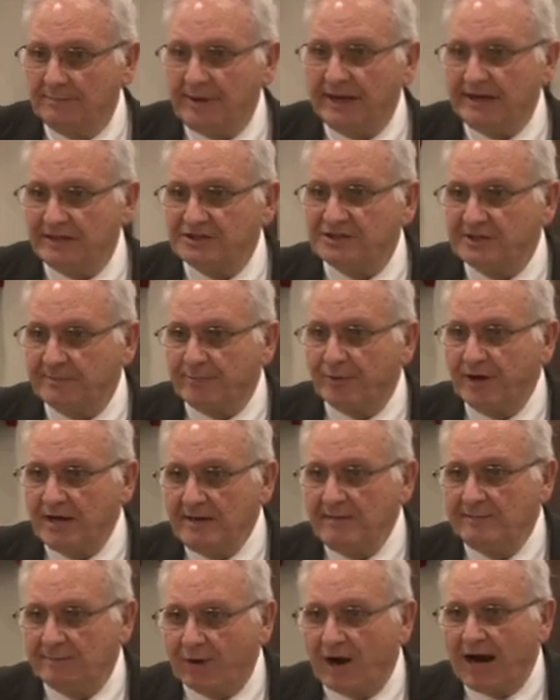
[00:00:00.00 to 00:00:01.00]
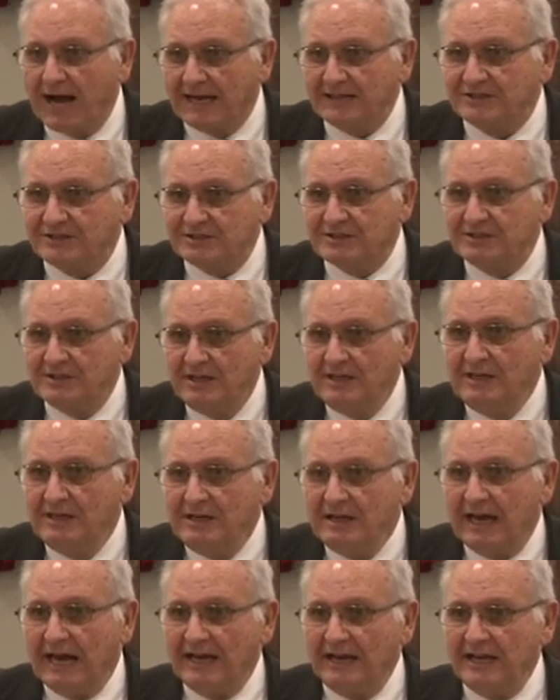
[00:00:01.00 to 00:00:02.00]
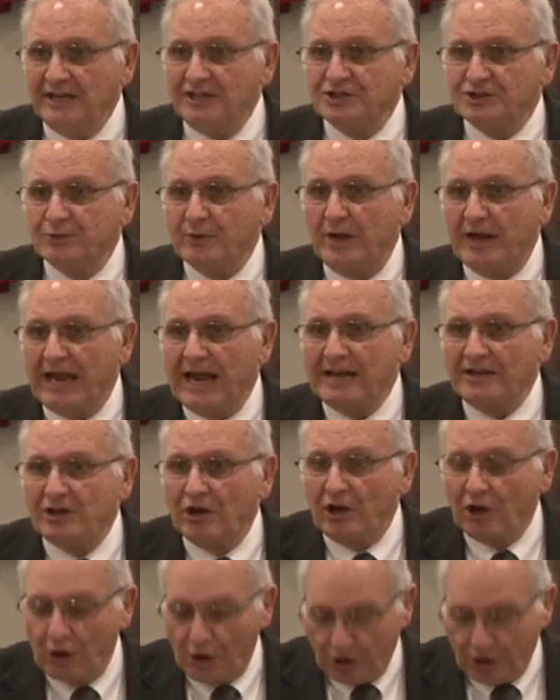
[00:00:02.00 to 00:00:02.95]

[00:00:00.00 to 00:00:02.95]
paid a supreme price. And Israel had to